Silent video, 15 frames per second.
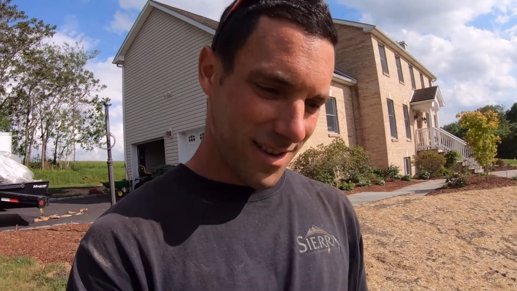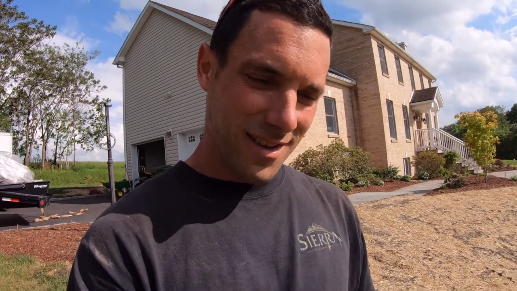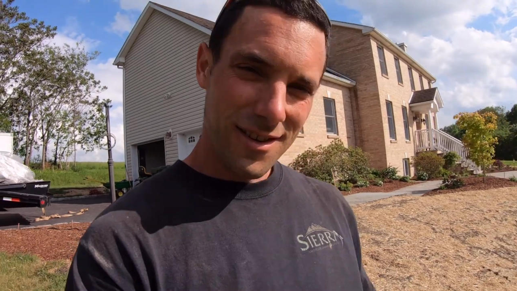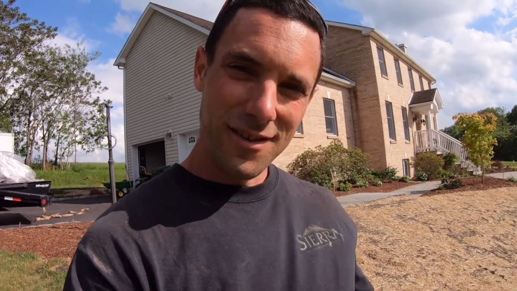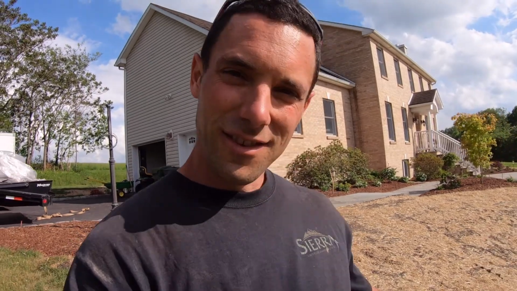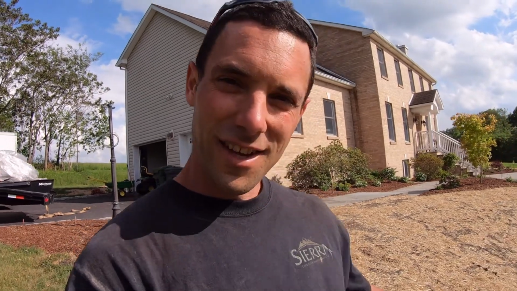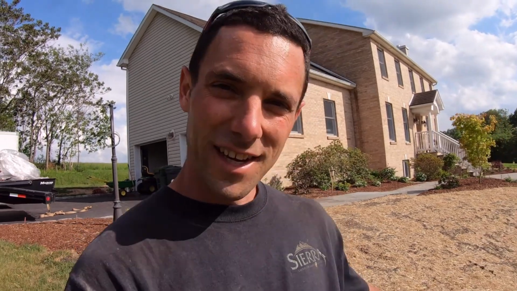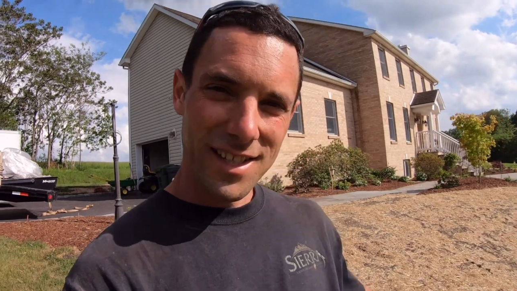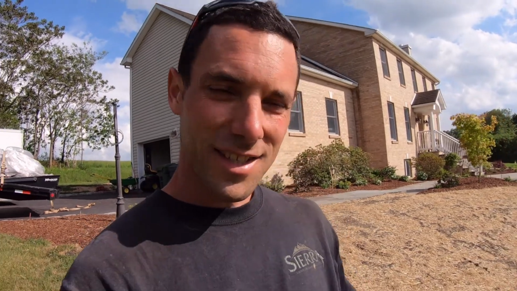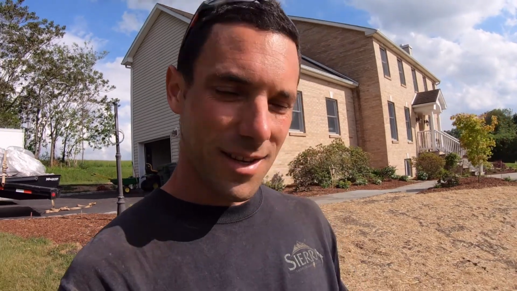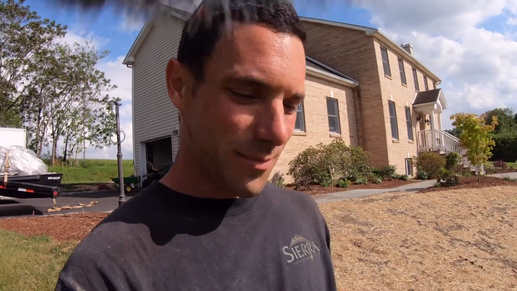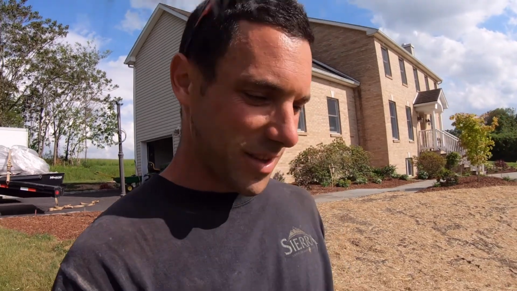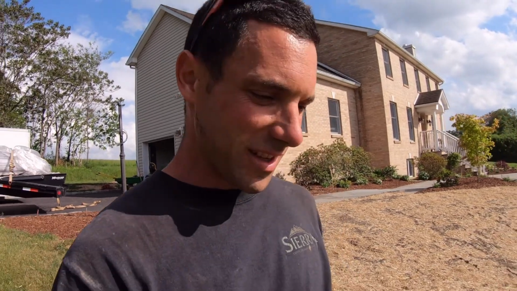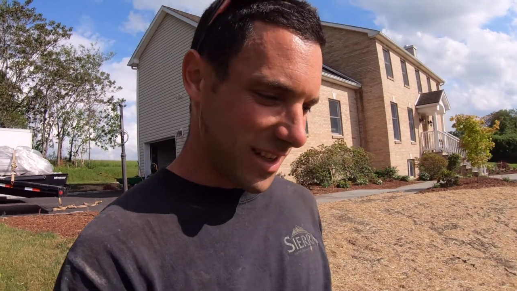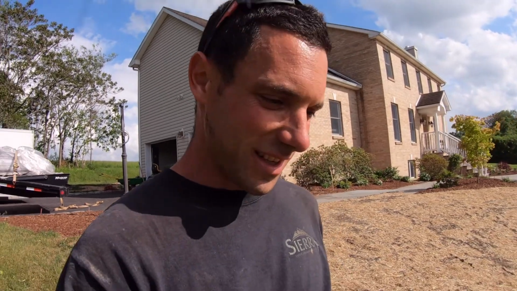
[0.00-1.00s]
you'd like
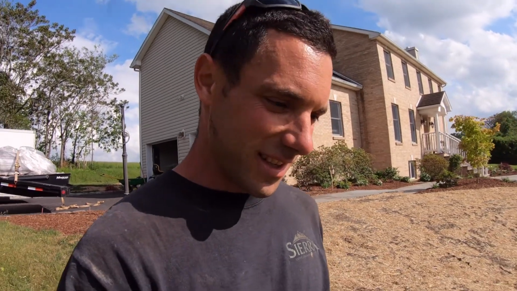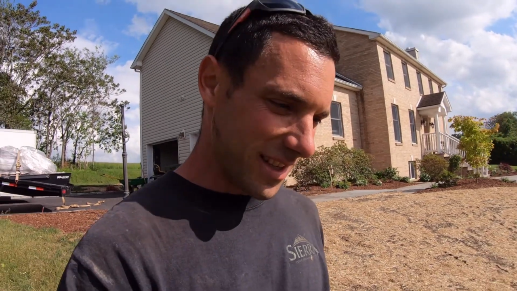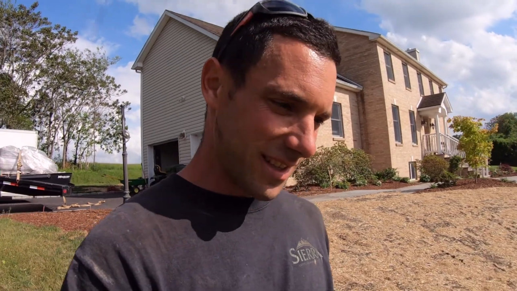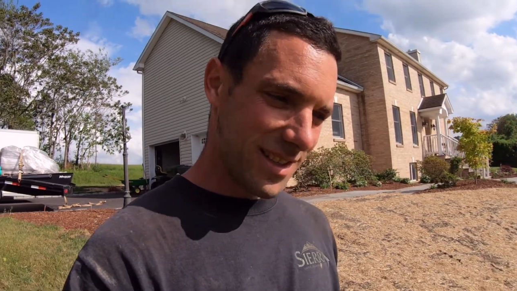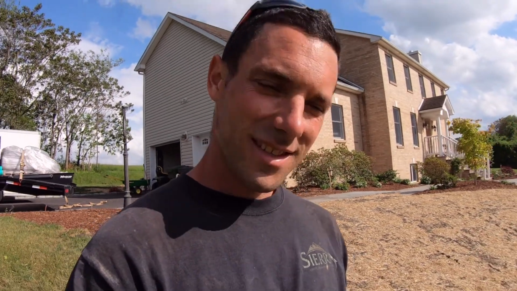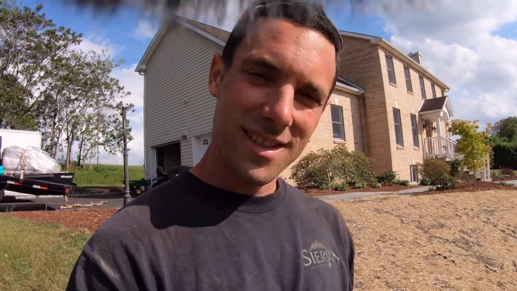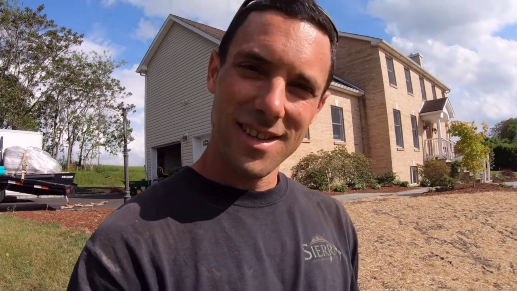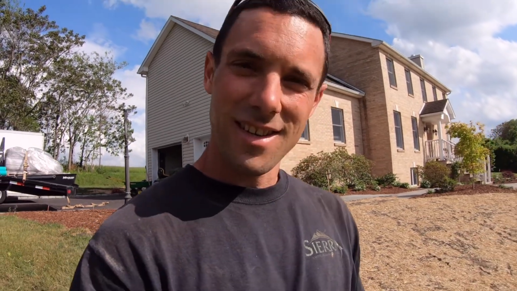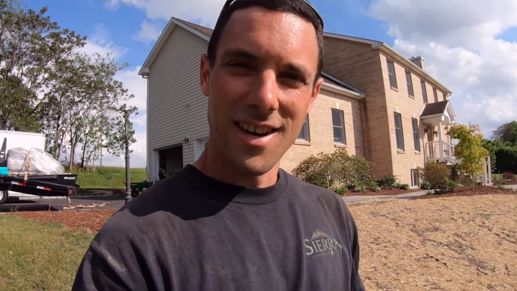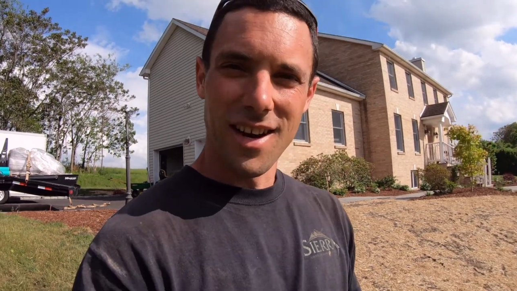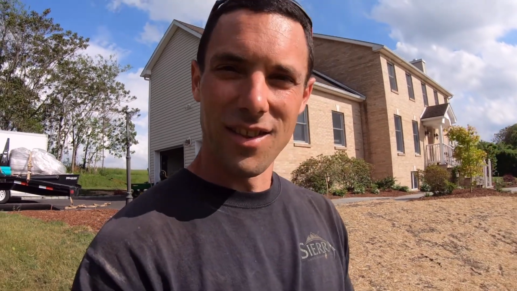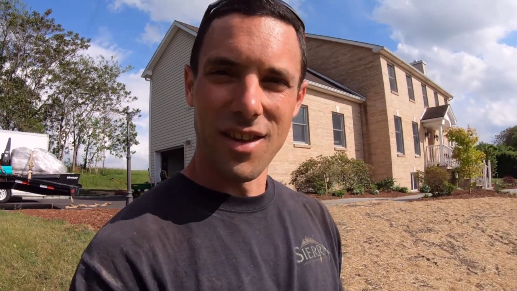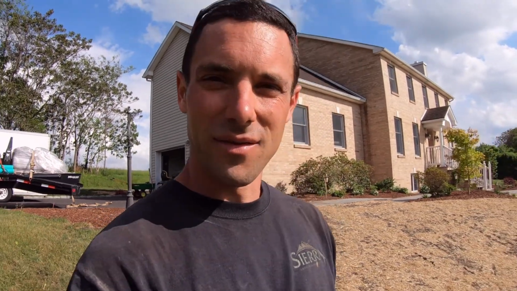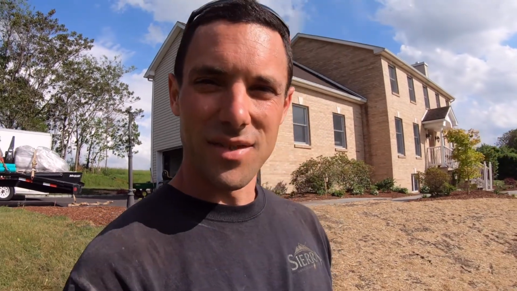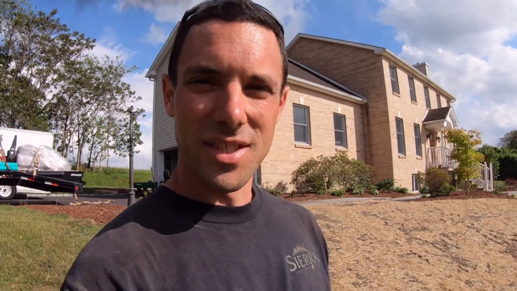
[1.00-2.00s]
something like this, I'd
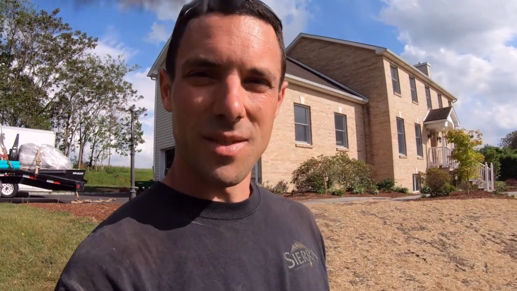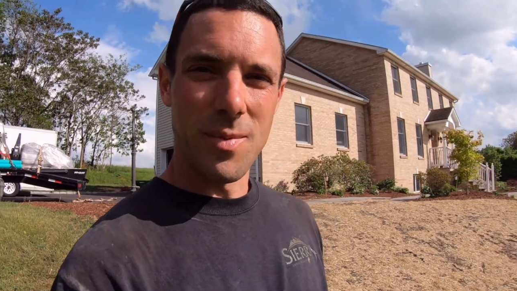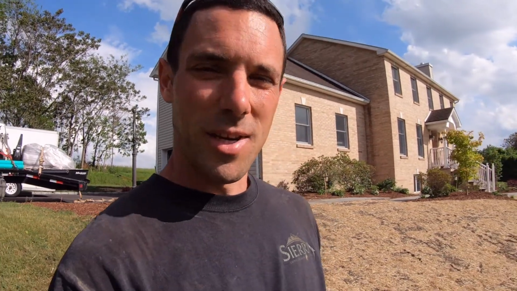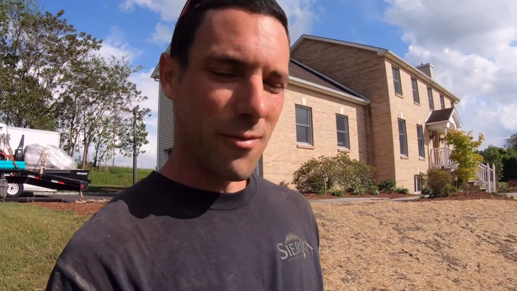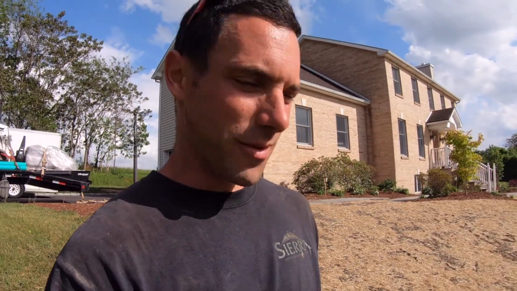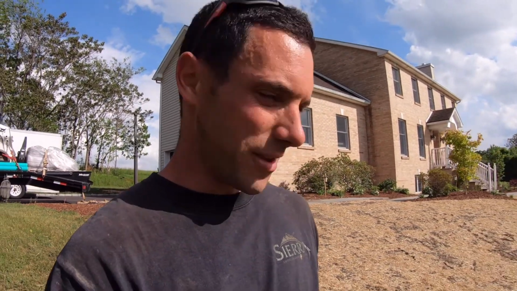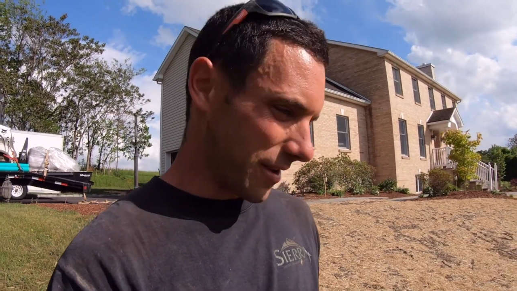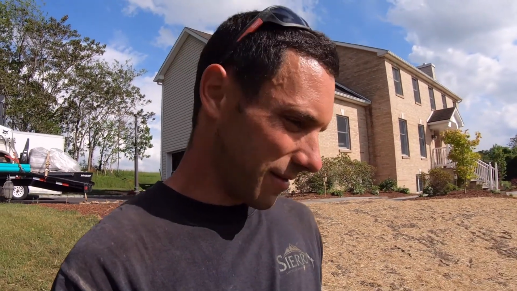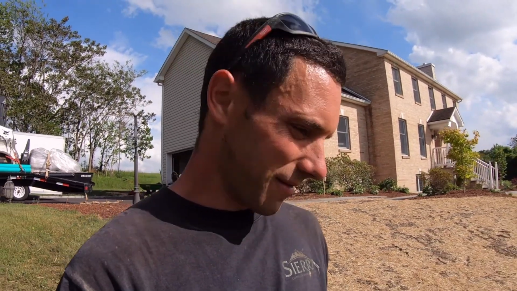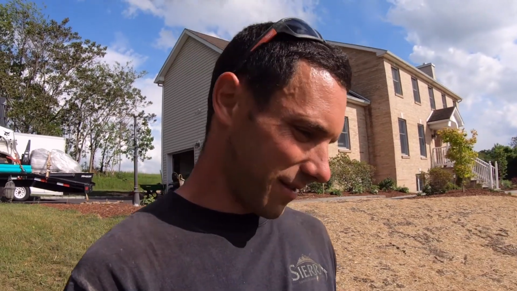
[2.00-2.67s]
love to speak with you.